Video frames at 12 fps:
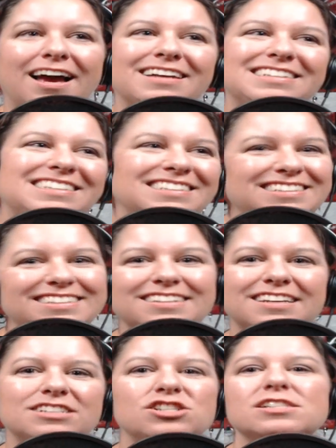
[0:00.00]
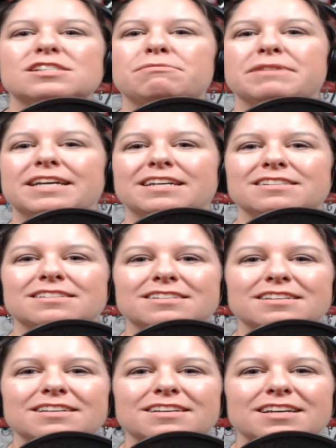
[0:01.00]
It just depends.
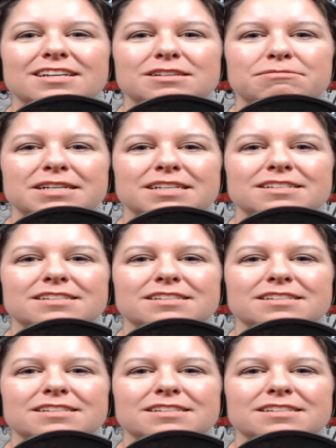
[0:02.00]
It depends.